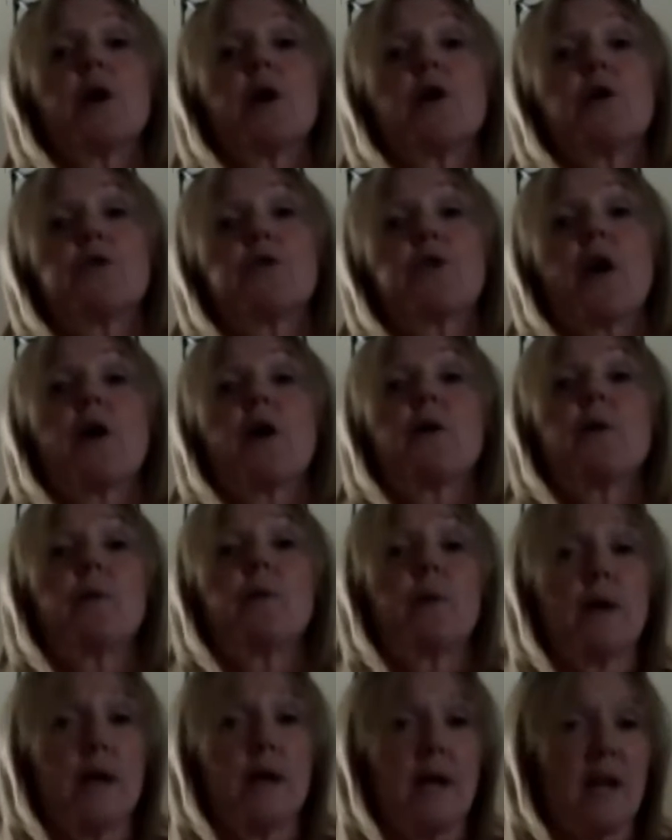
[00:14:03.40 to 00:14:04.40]
so
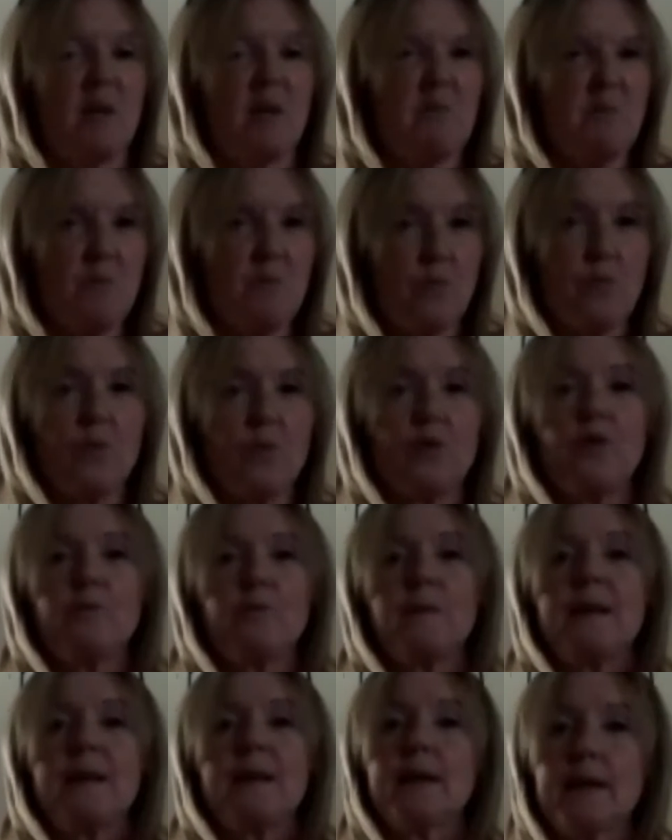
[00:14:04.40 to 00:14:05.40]
it would
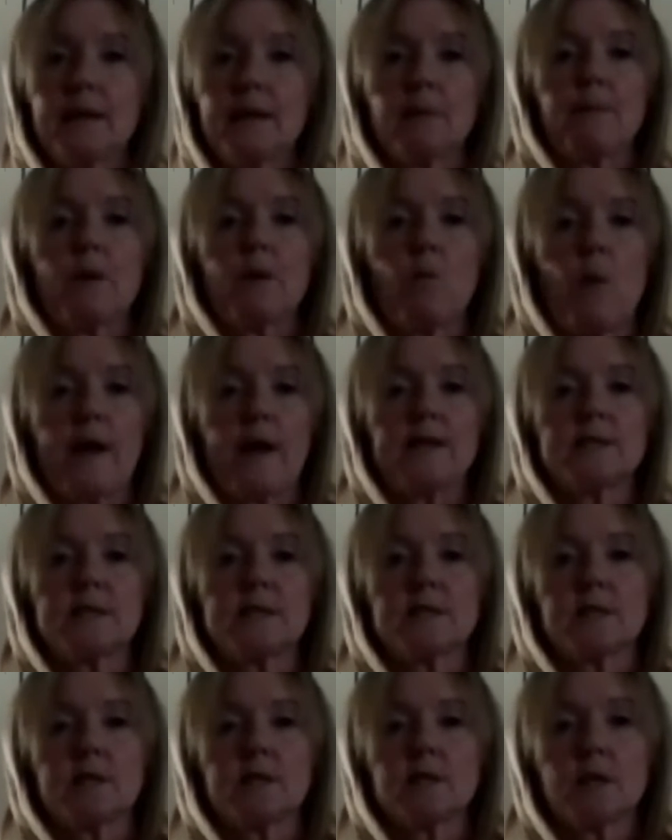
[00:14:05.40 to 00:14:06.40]
be a little bit
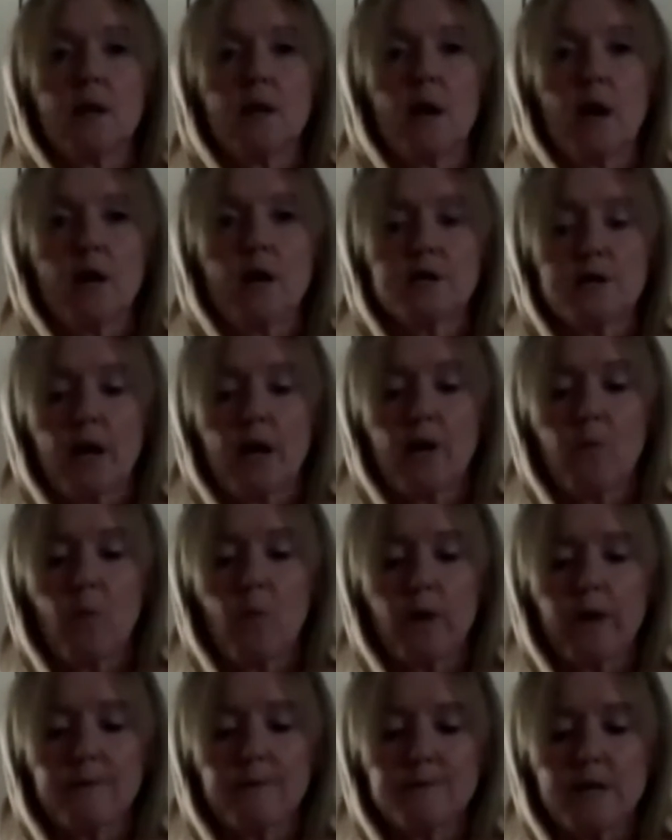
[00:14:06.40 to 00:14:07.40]
wasted. So what
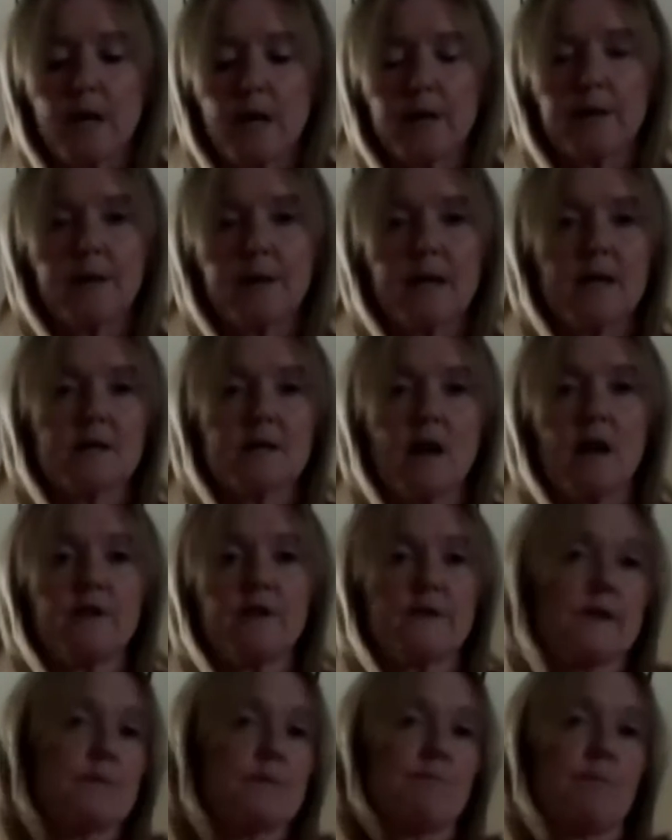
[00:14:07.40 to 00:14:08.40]
I've done is I
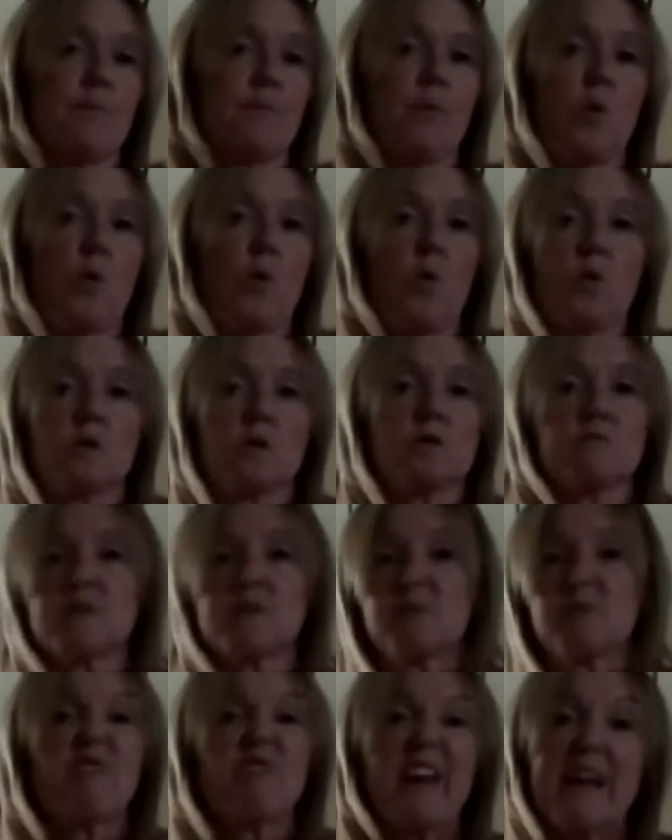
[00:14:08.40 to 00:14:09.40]
just bought
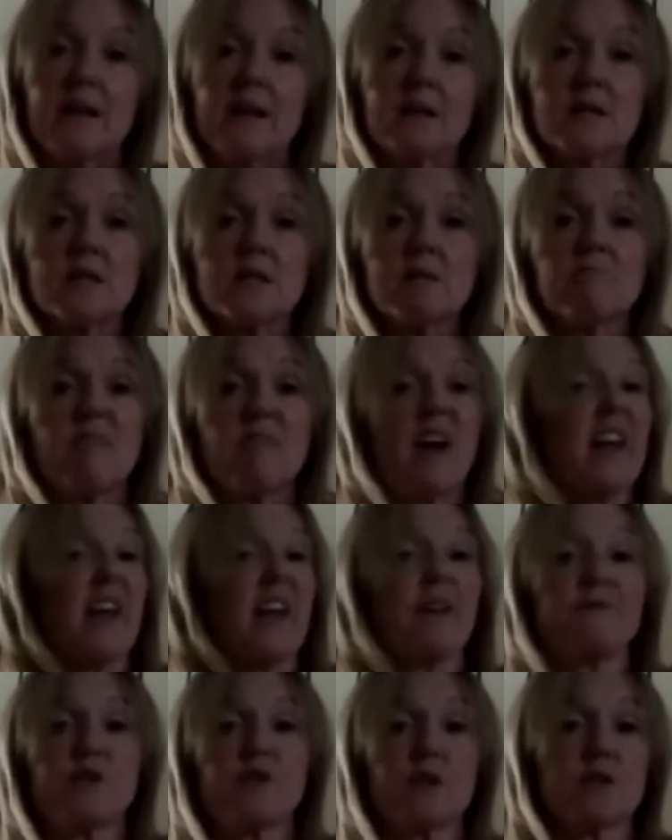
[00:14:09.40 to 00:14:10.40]
some rings and
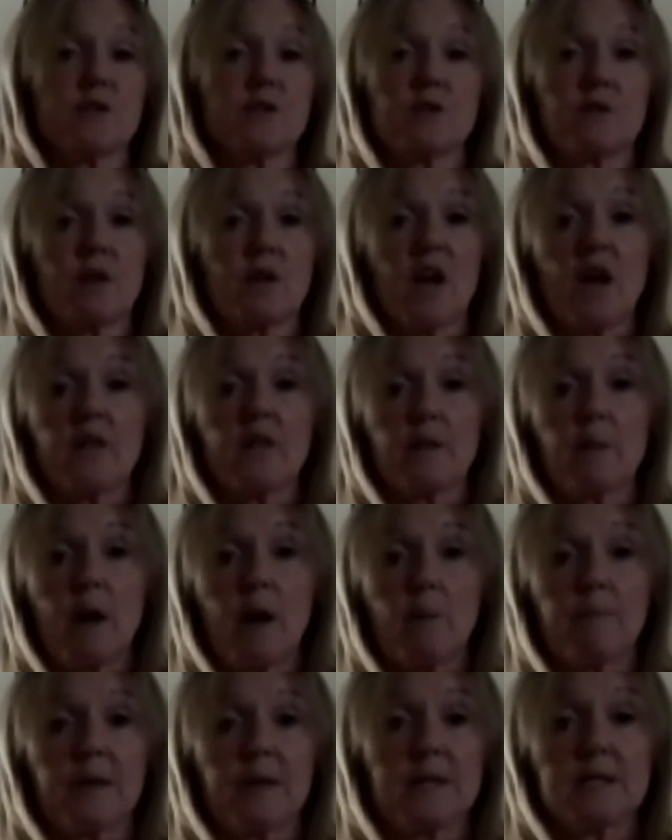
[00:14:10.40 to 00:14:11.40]
I've just cut them
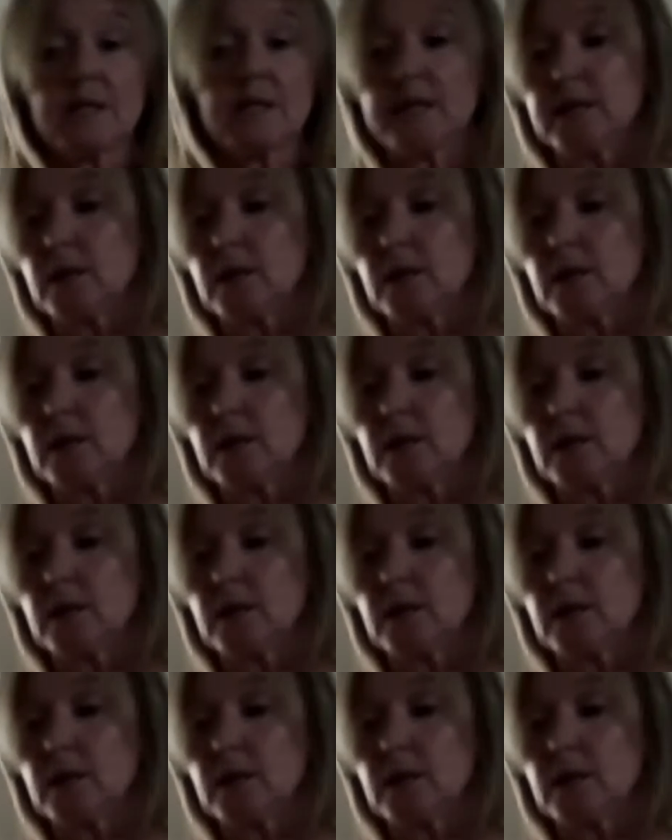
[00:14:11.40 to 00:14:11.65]
up into little